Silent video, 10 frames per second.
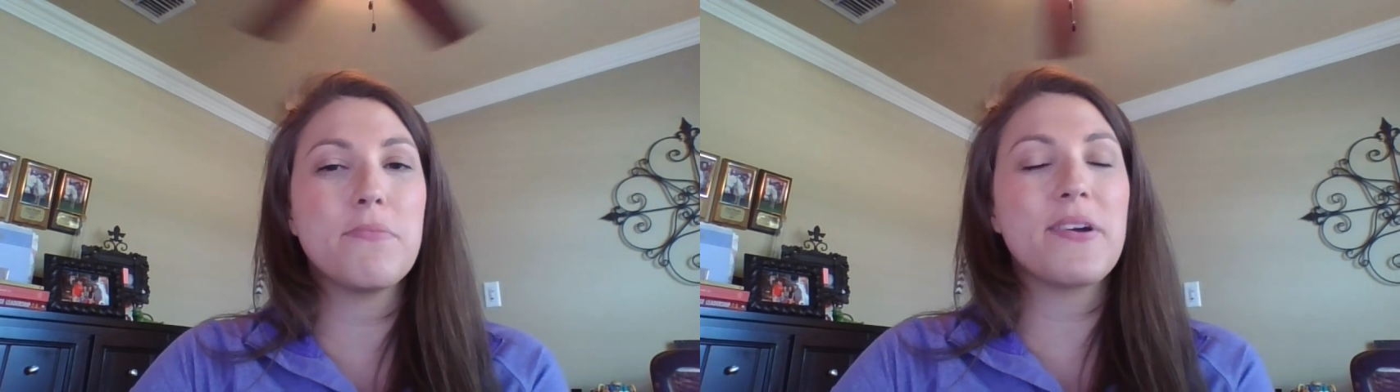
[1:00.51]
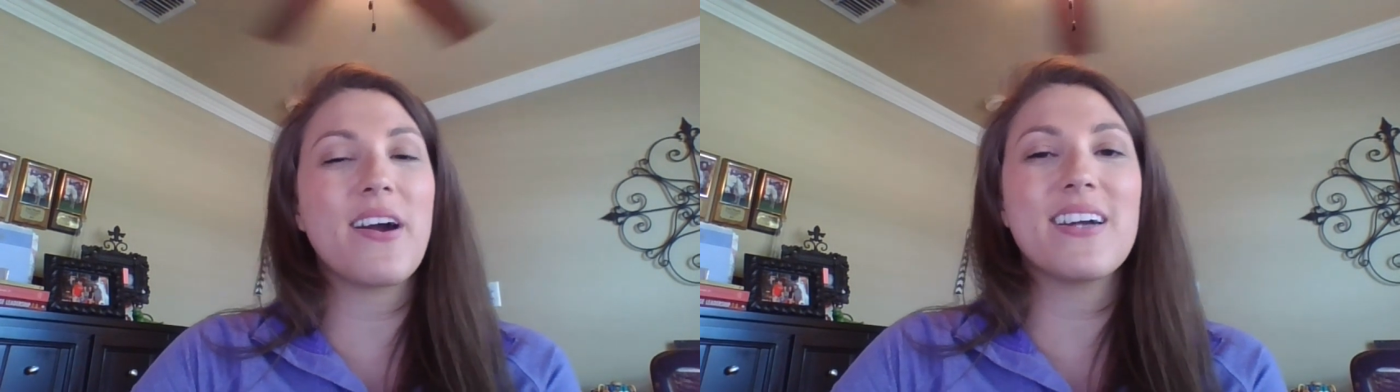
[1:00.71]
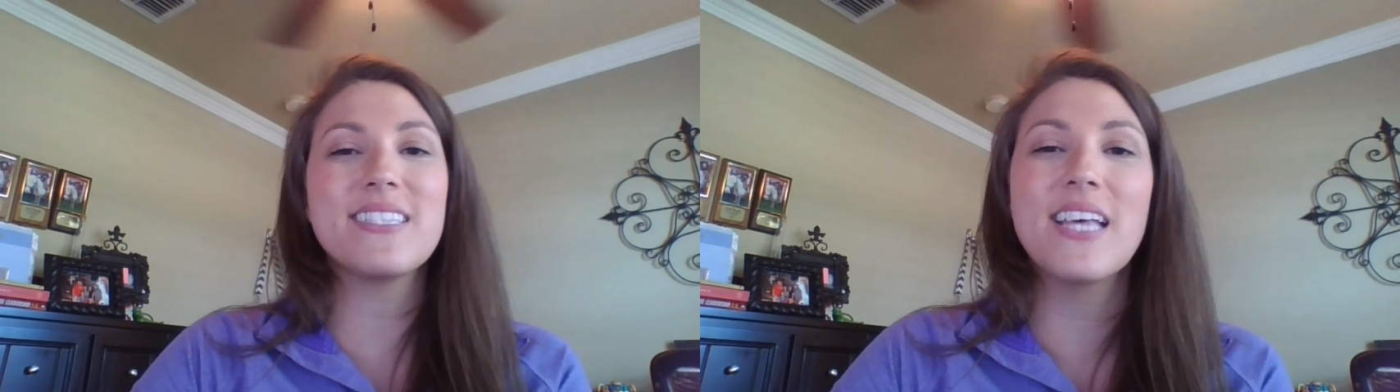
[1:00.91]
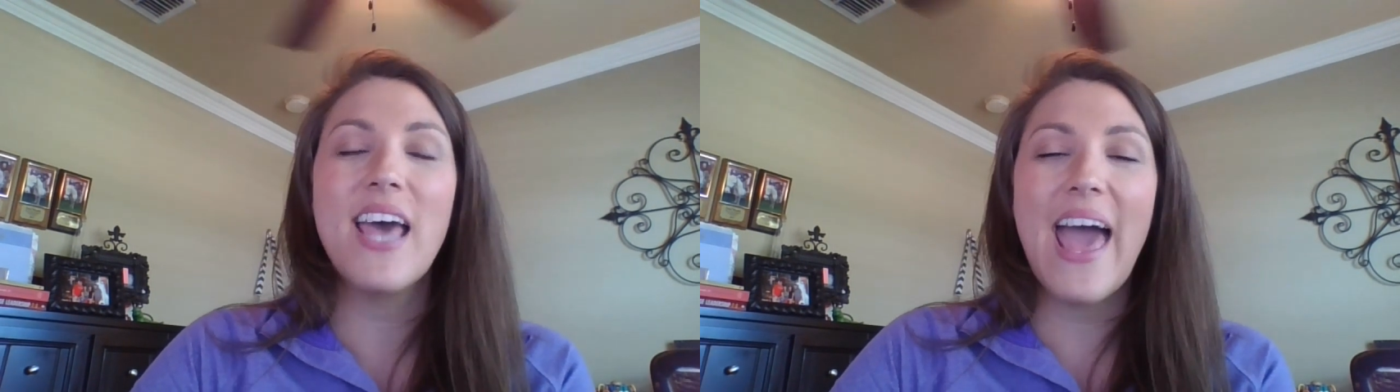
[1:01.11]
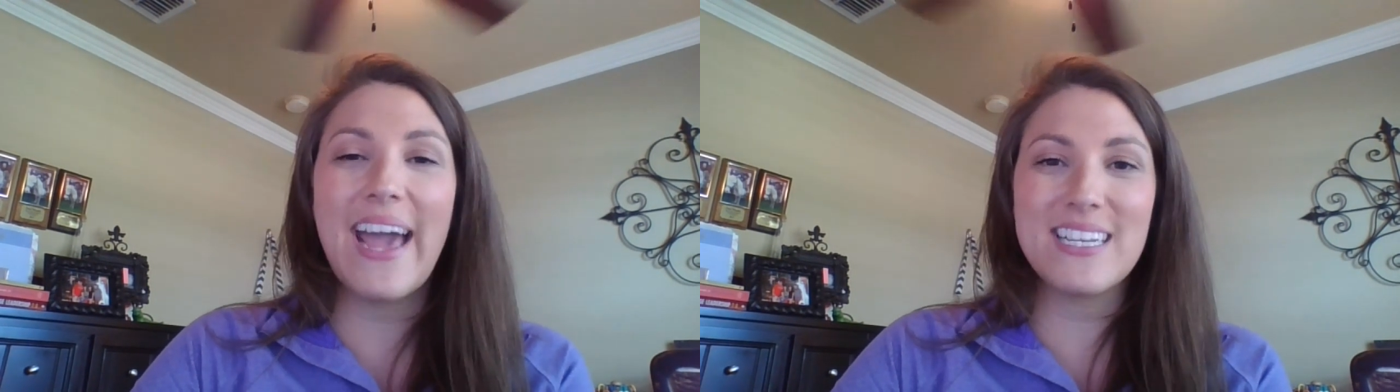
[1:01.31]
Bogart's
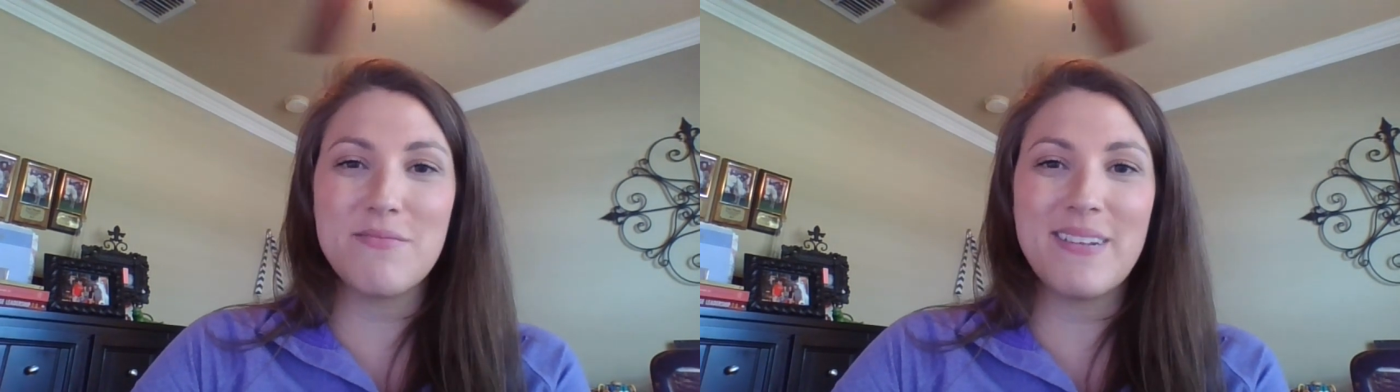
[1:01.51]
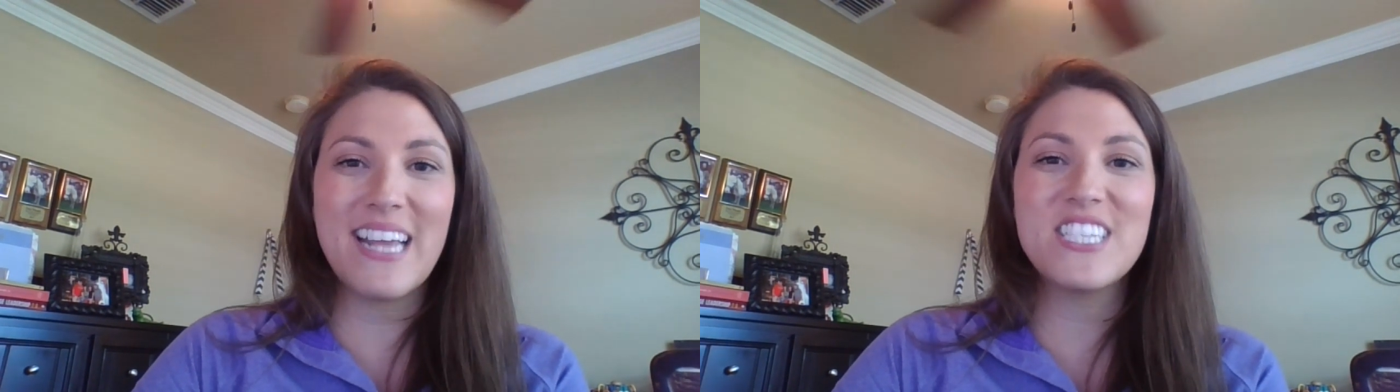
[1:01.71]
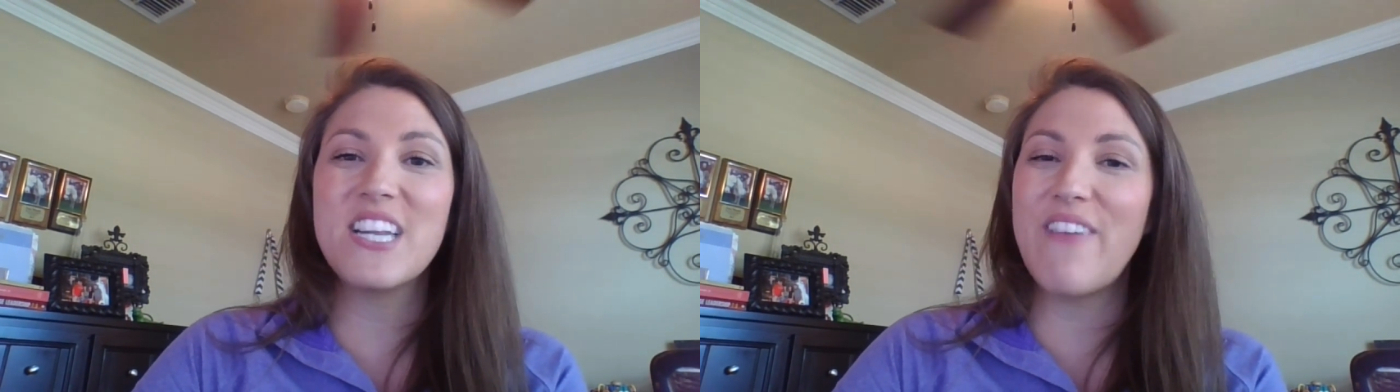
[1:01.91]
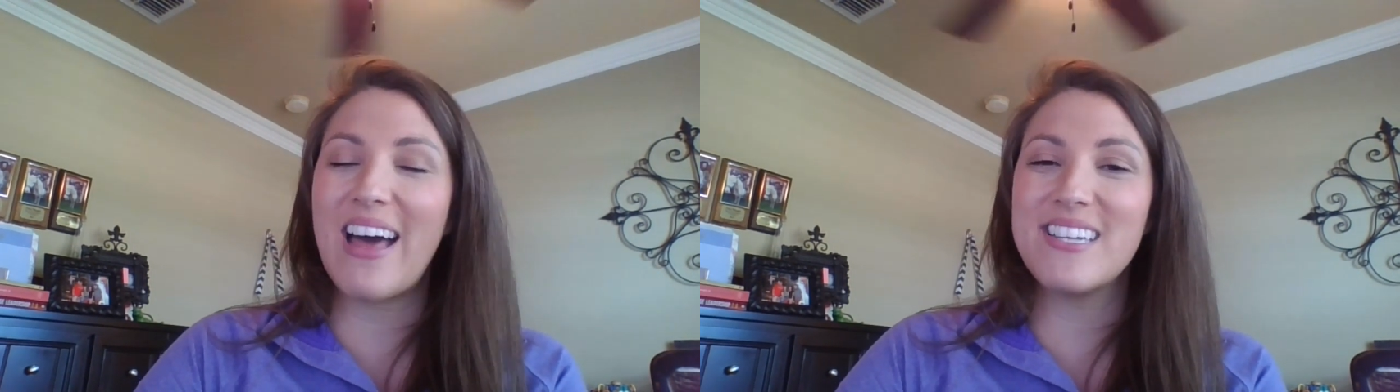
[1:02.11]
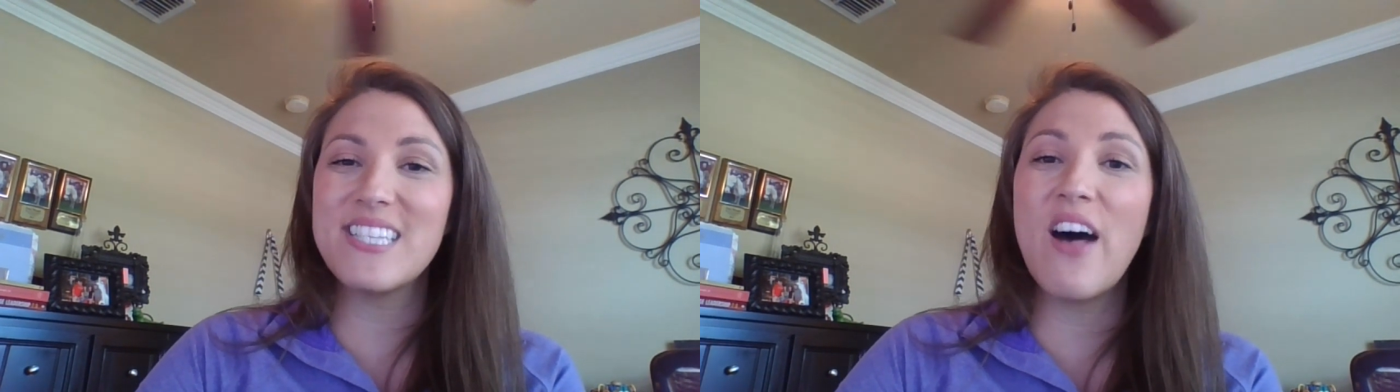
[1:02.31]
explanation of
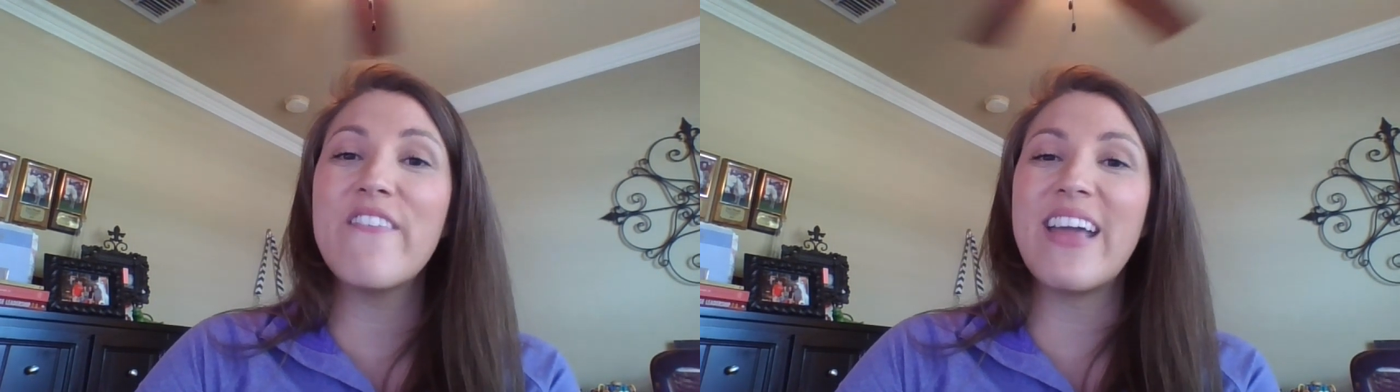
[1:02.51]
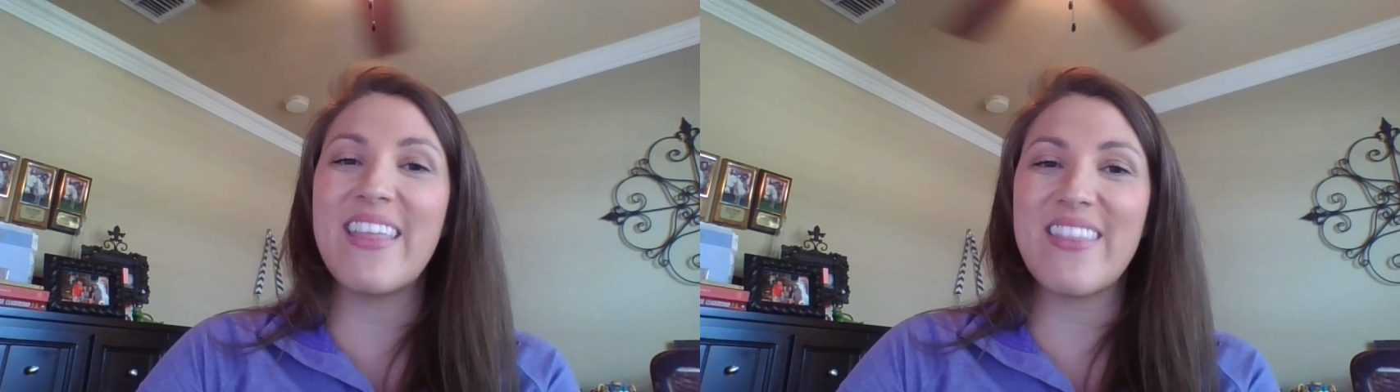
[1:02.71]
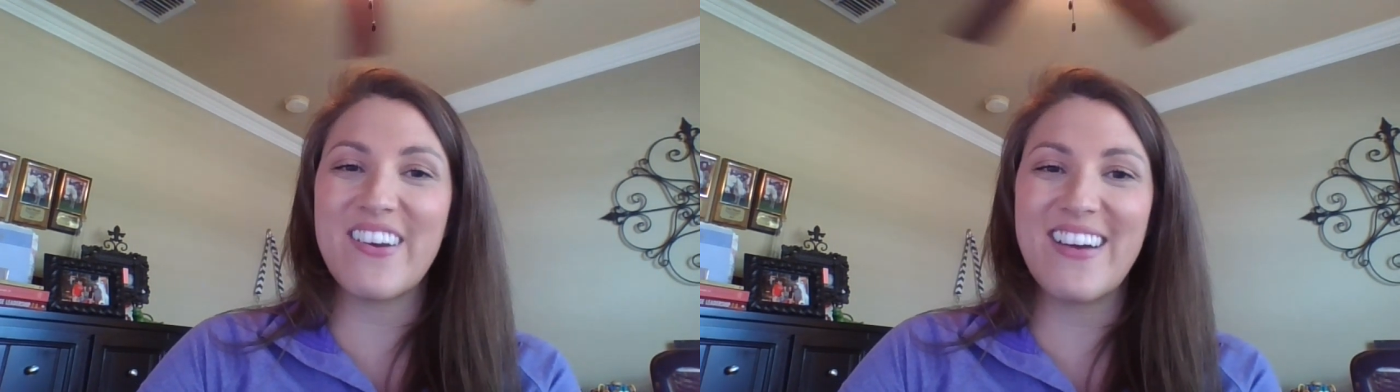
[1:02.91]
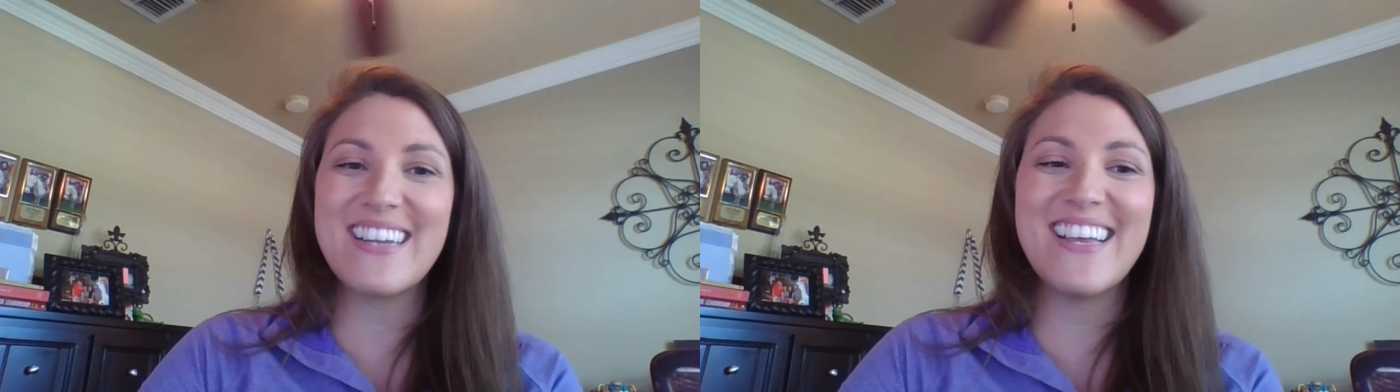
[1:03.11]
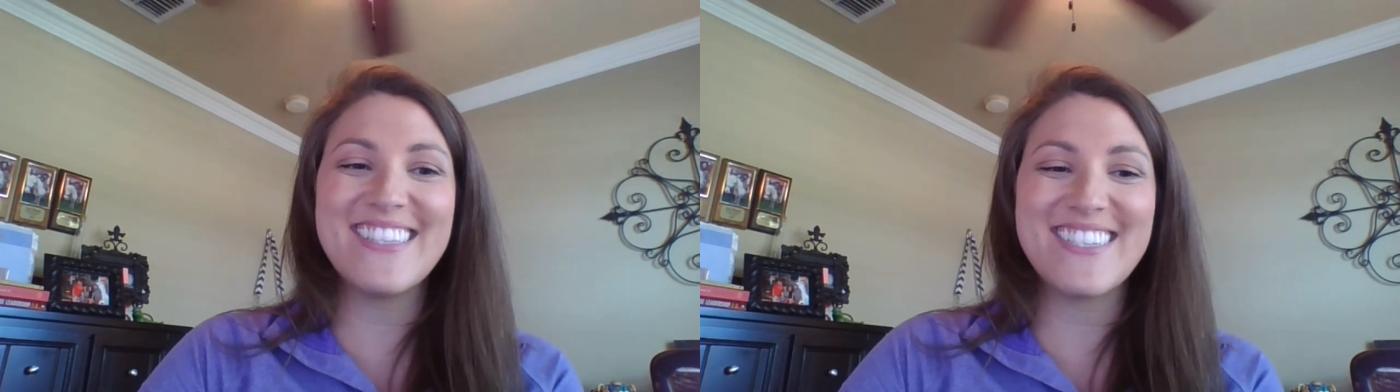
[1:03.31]
how to solve and the
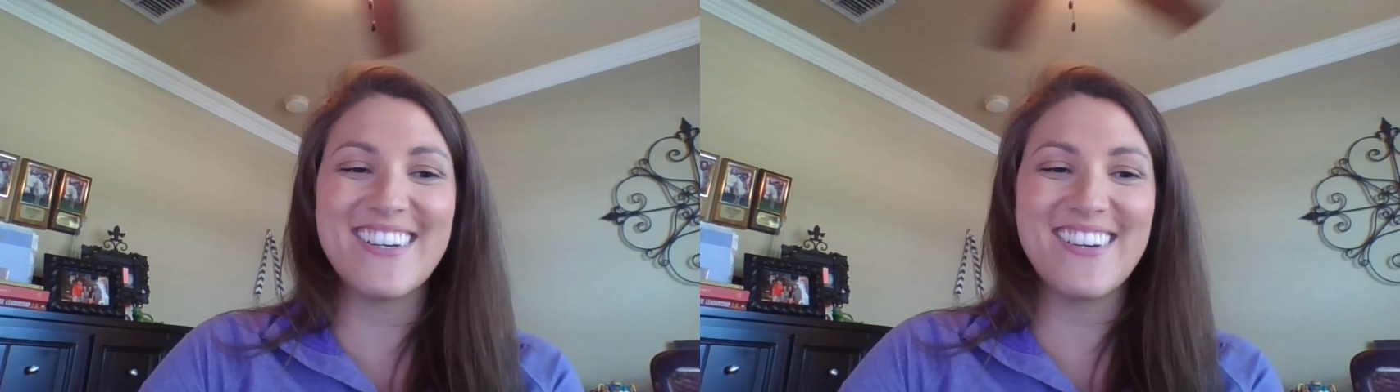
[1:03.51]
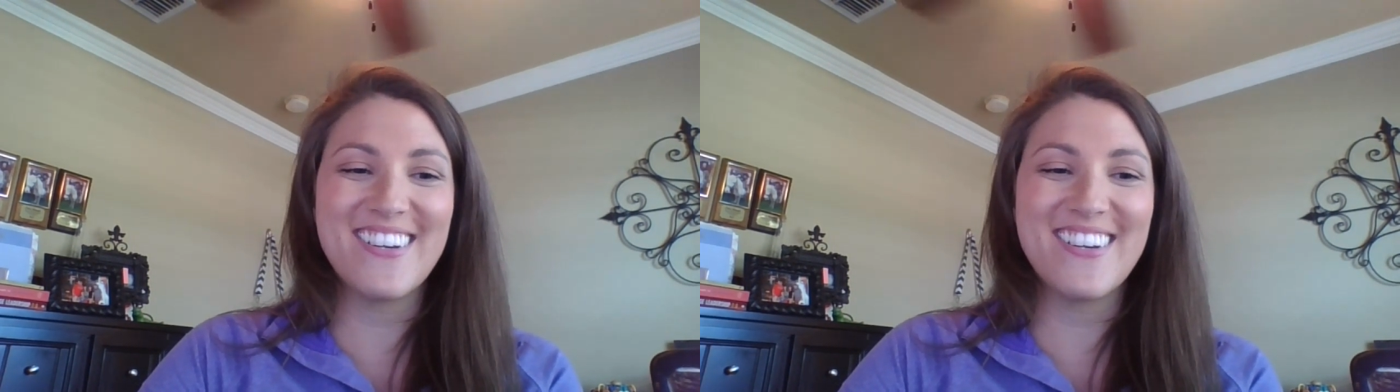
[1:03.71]
correct answer.